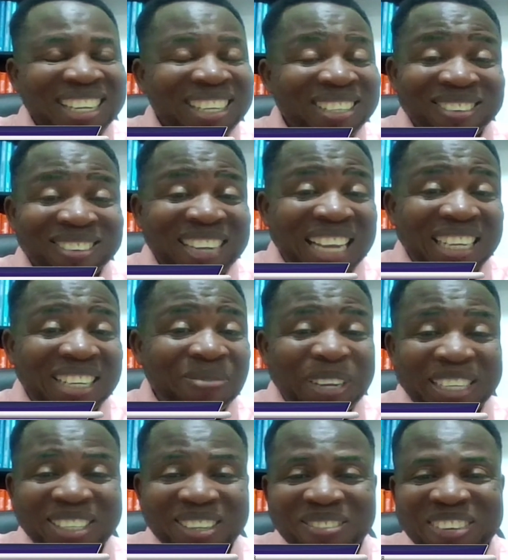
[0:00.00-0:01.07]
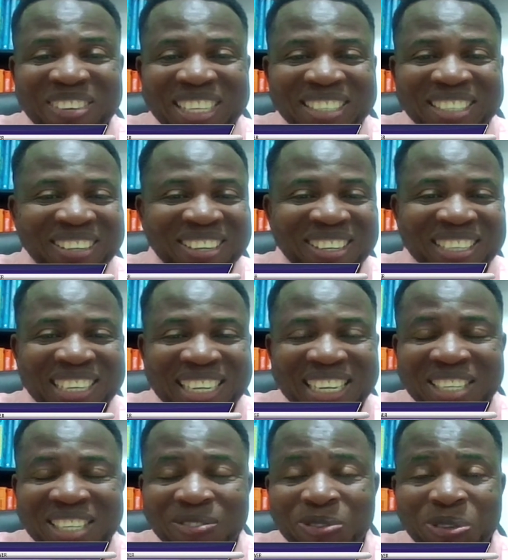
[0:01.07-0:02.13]
So that the major means, because again,
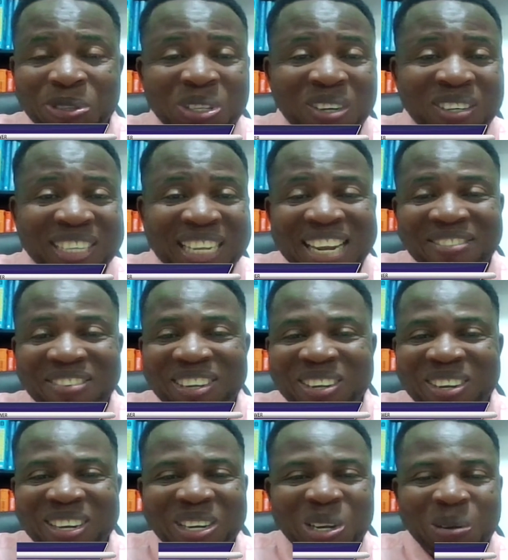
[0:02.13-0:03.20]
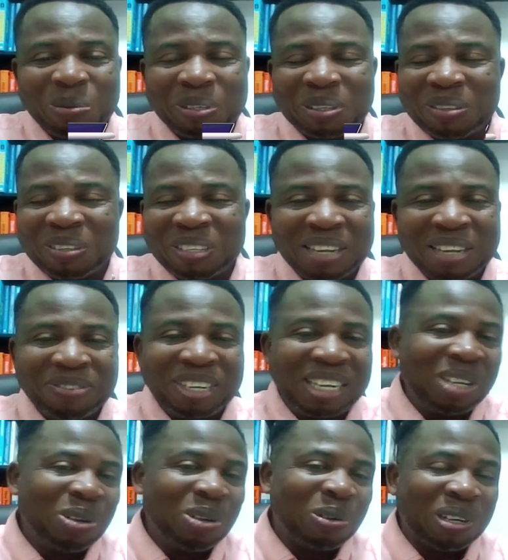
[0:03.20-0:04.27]
it's foodstuffs that have been going up. So
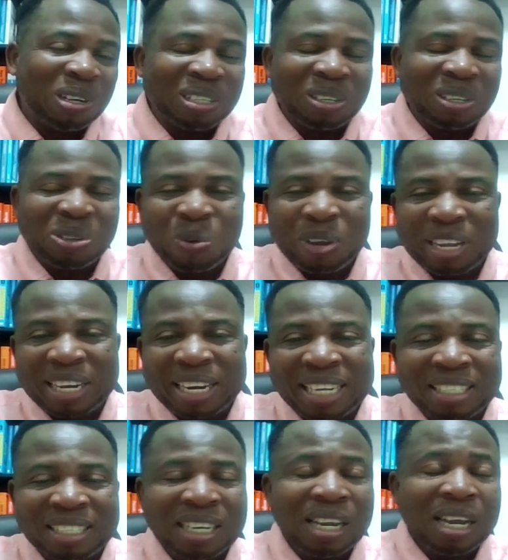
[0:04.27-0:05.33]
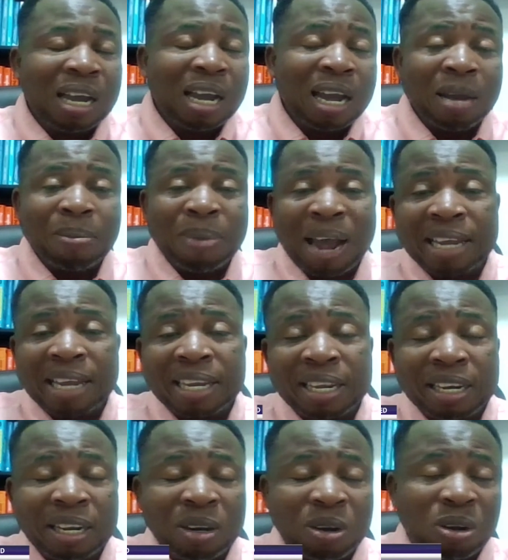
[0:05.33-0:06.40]
definitely you continue to witness hike
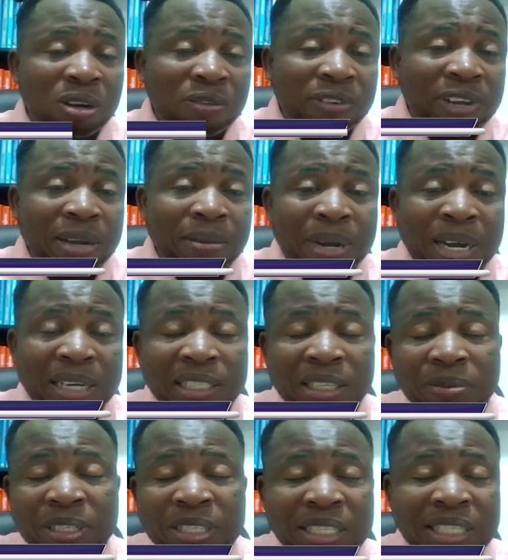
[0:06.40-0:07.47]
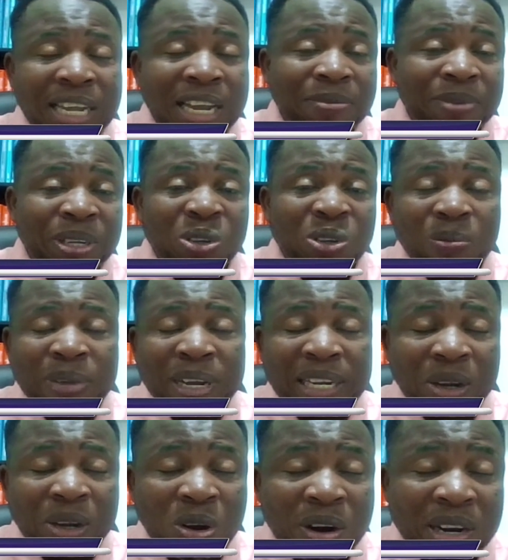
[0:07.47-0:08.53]
in a lot of activities that have been done by the
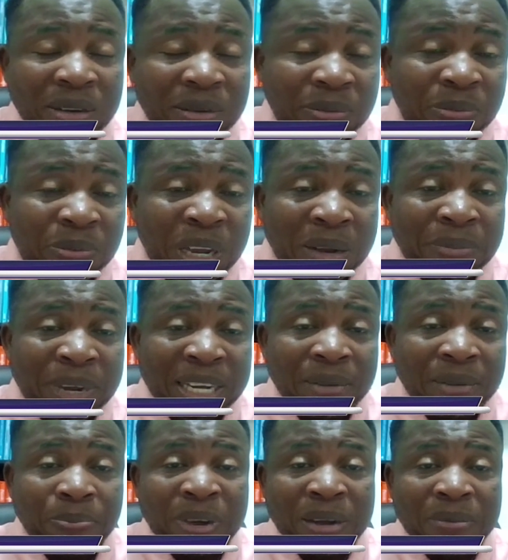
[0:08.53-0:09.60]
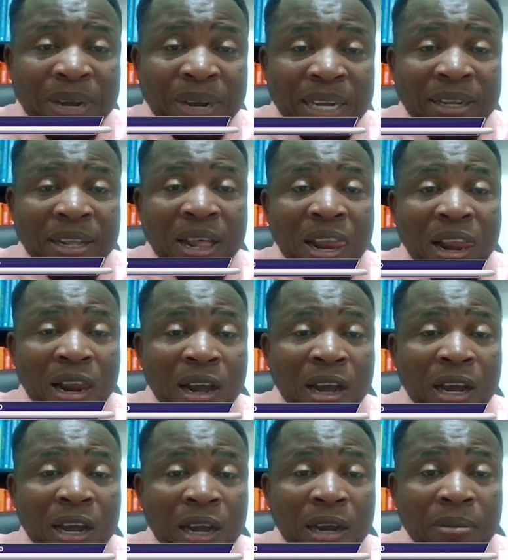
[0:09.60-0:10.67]
current, by
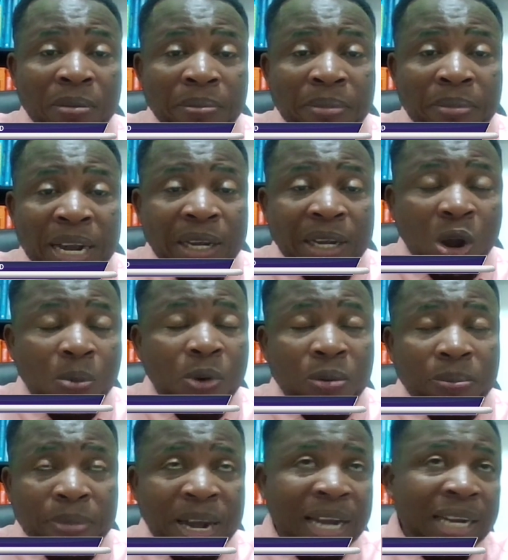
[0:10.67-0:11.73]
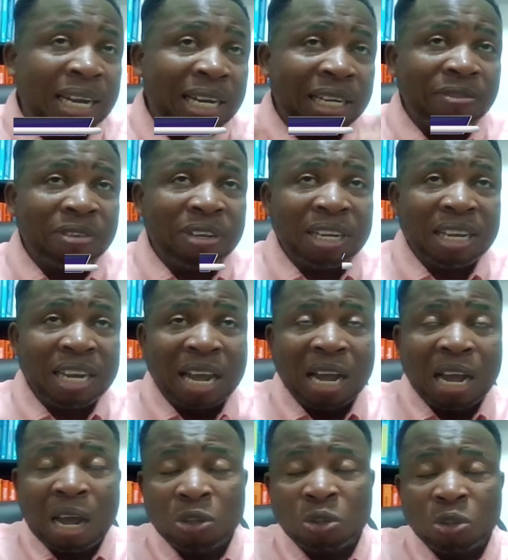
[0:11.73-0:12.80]
the common man. And even
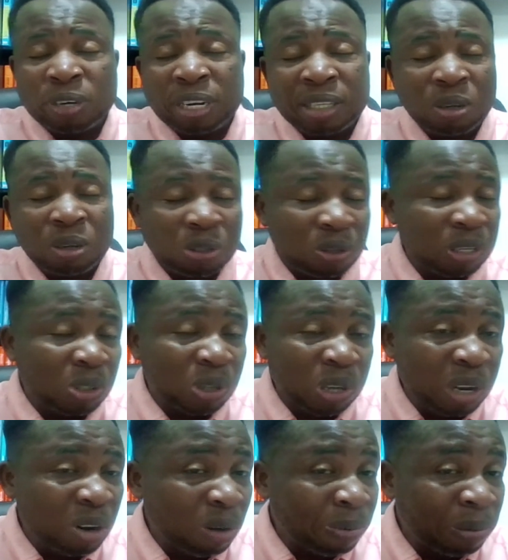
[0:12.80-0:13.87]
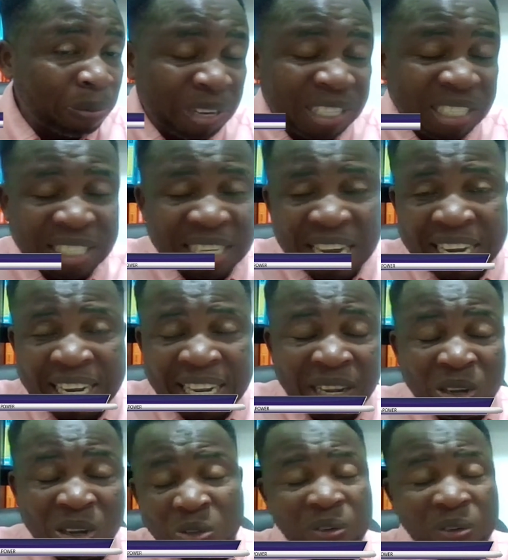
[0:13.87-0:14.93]
house rent also is going up in places like
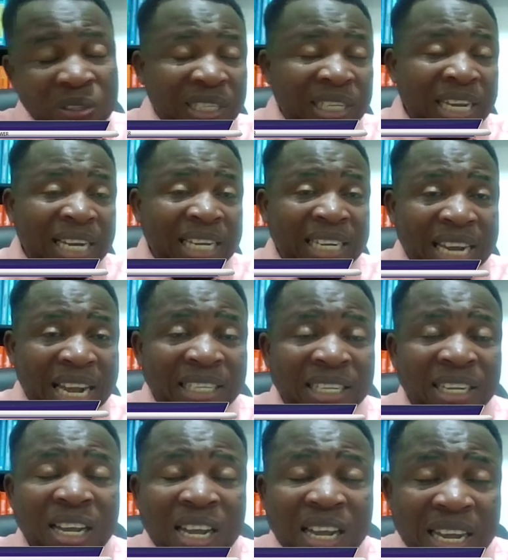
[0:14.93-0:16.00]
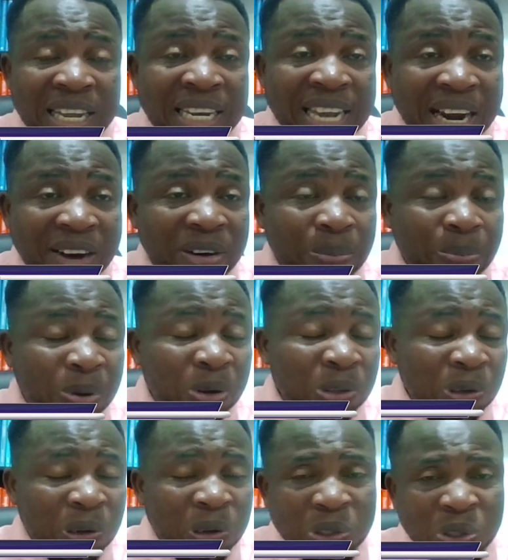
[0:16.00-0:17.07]
Lagos. You can see that in that report
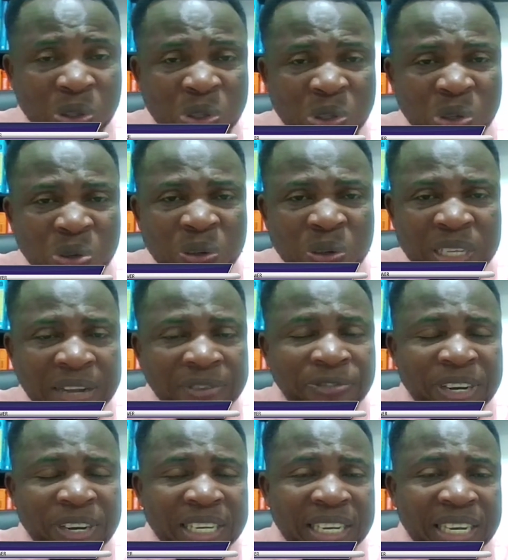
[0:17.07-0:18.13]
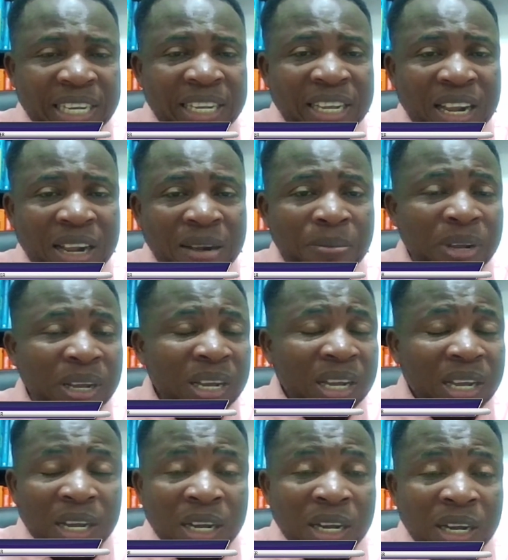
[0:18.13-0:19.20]
also. So definitely
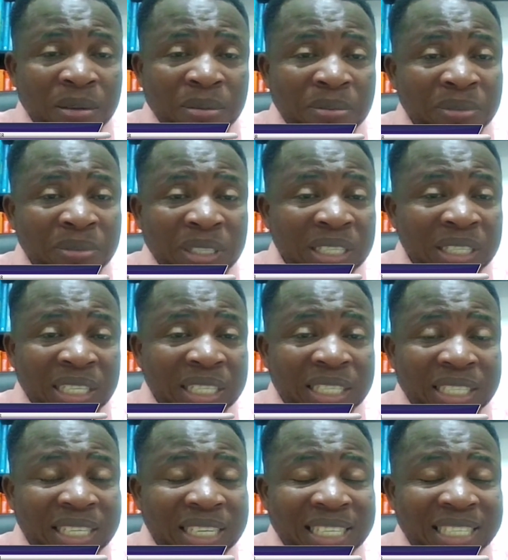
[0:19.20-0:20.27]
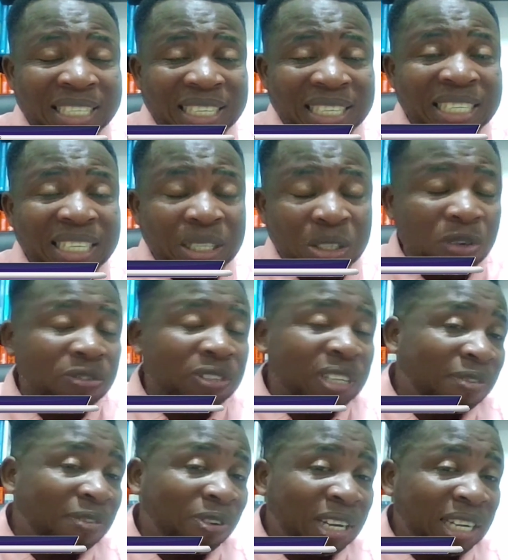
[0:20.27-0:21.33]
it's a tough
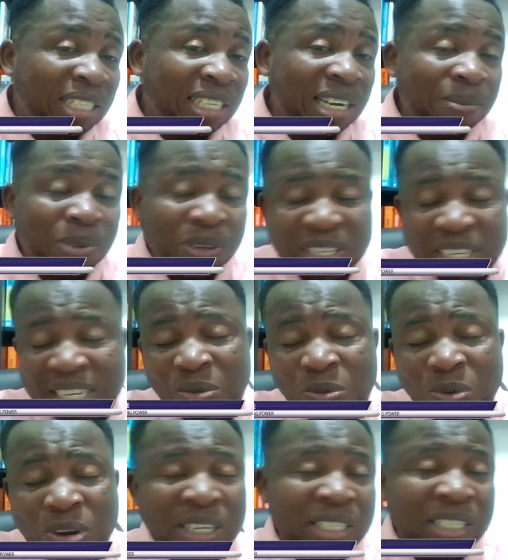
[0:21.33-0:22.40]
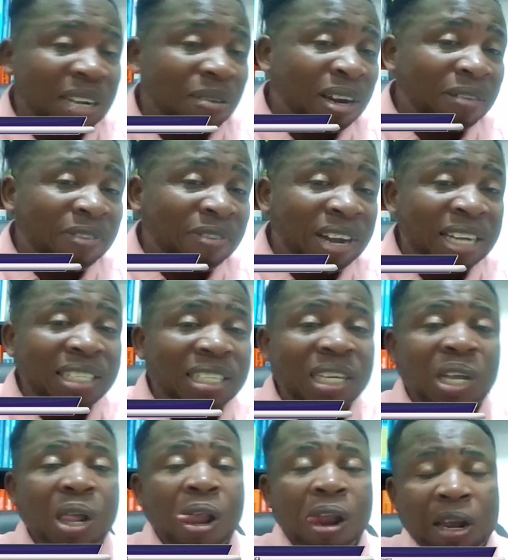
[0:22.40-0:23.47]
time for Nigeria. But again, one other thing I would advise:
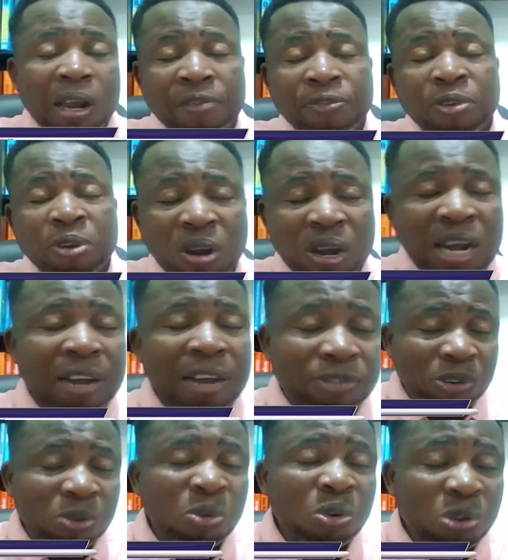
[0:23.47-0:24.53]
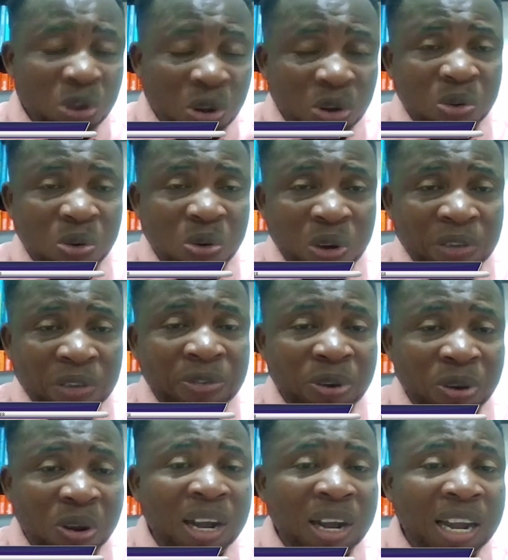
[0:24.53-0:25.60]
if you don't have go, don't go. If you
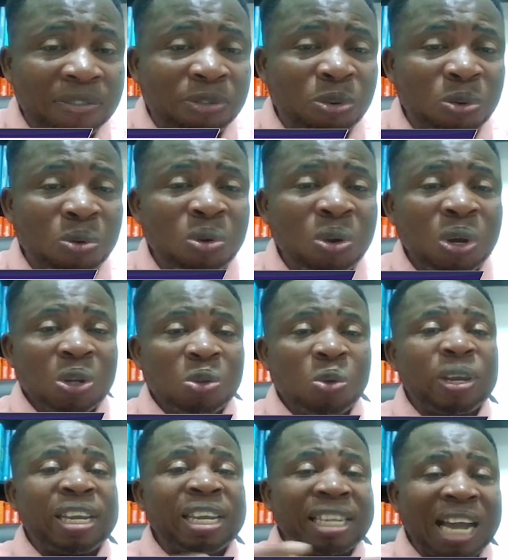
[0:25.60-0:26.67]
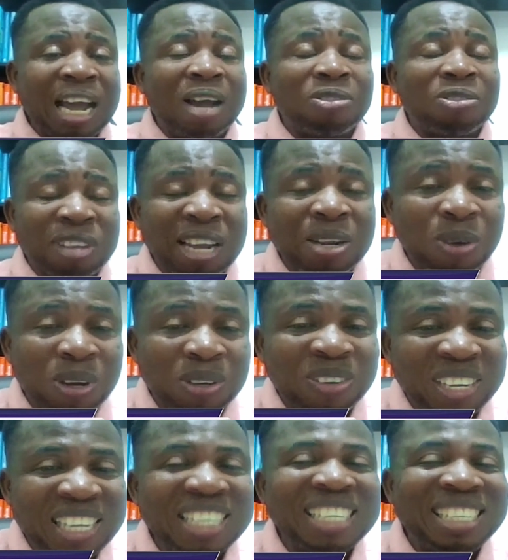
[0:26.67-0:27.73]
don't have to eat outside, you want to
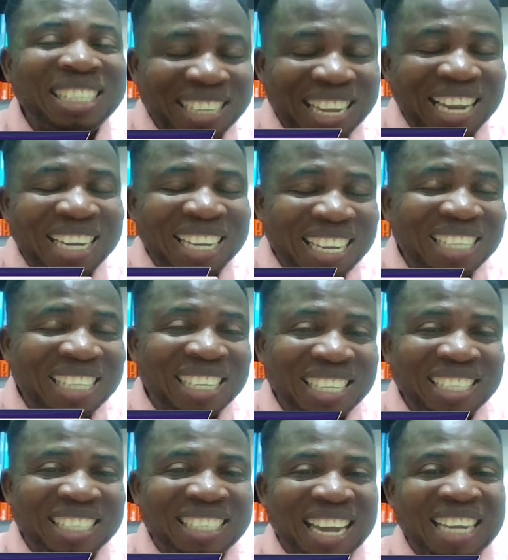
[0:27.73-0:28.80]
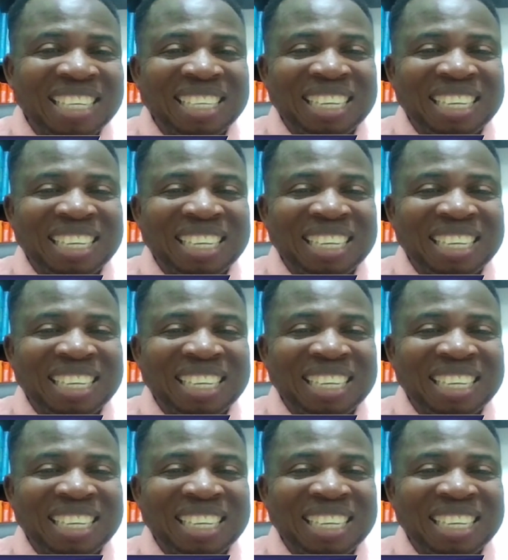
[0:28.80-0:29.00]
eat inside, eat inside.